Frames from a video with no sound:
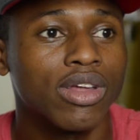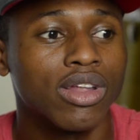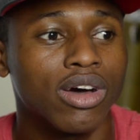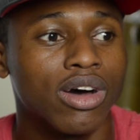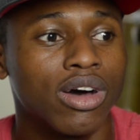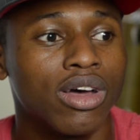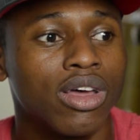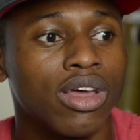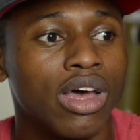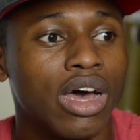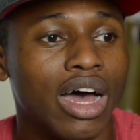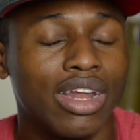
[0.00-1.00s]
and
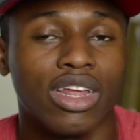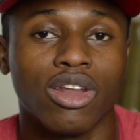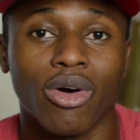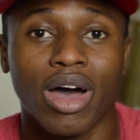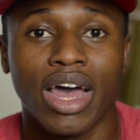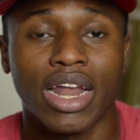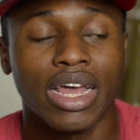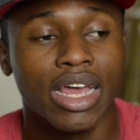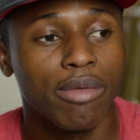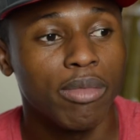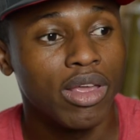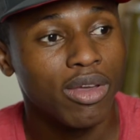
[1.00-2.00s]
I didn't know I had it
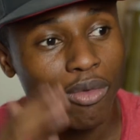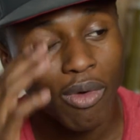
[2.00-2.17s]
in me.